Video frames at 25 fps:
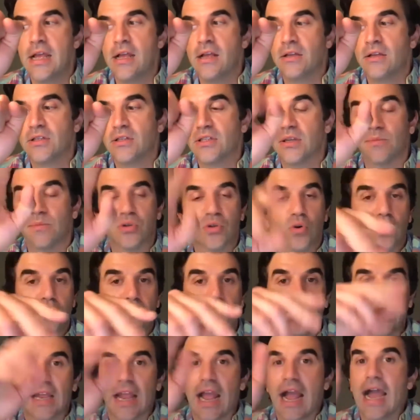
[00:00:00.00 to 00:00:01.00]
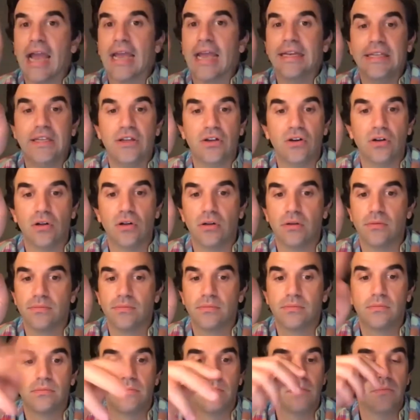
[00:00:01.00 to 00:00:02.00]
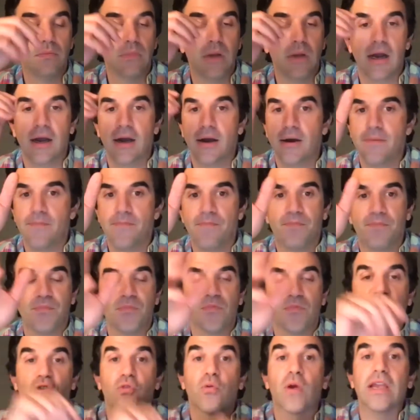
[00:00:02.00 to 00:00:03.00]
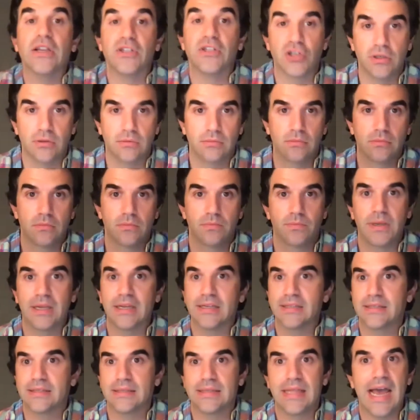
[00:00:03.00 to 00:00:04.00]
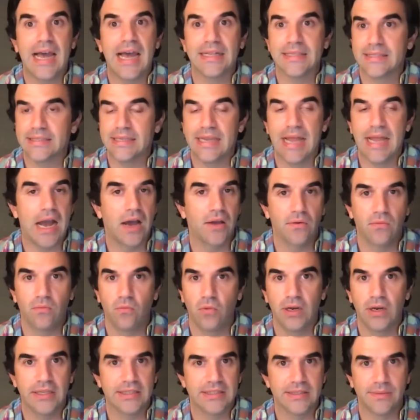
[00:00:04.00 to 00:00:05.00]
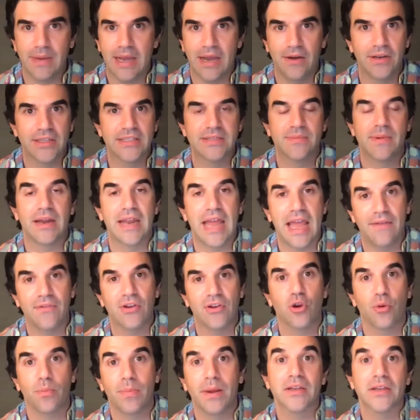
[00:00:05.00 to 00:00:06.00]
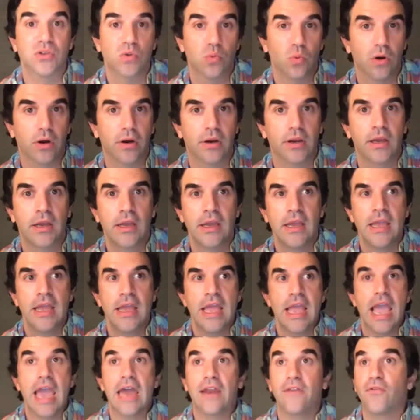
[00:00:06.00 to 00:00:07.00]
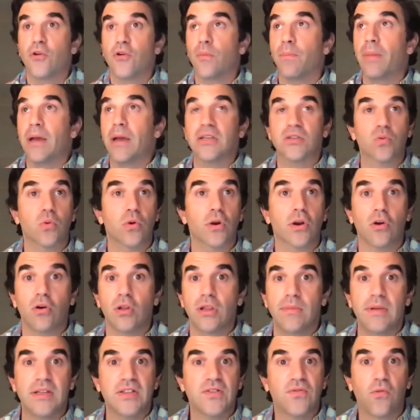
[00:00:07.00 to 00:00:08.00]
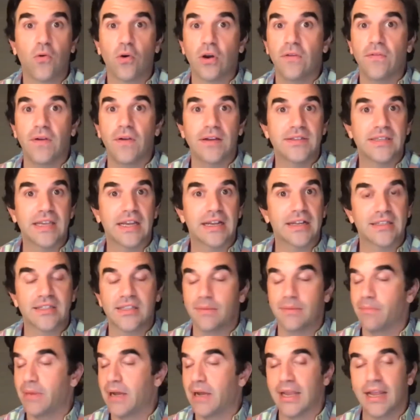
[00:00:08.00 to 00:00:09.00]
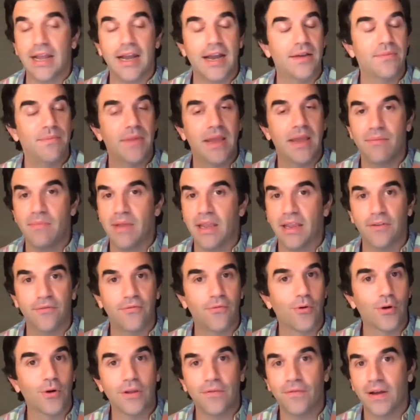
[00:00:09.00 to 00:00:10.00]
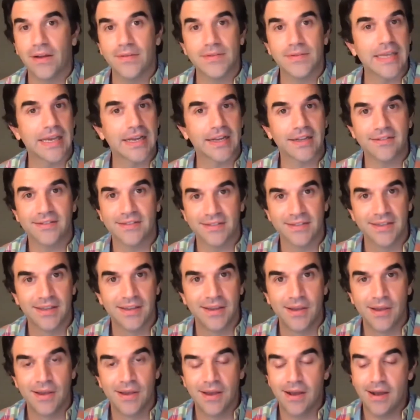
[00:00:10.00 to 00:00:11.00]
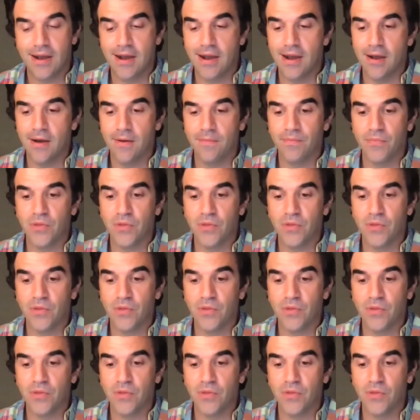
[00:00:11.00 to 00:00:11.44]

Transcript: some sort of like ideal um, duration because that's not what it's about. It's about having your best work. And if your best work only means 45 seconds, then by God, man, make it 45 seconds. Um,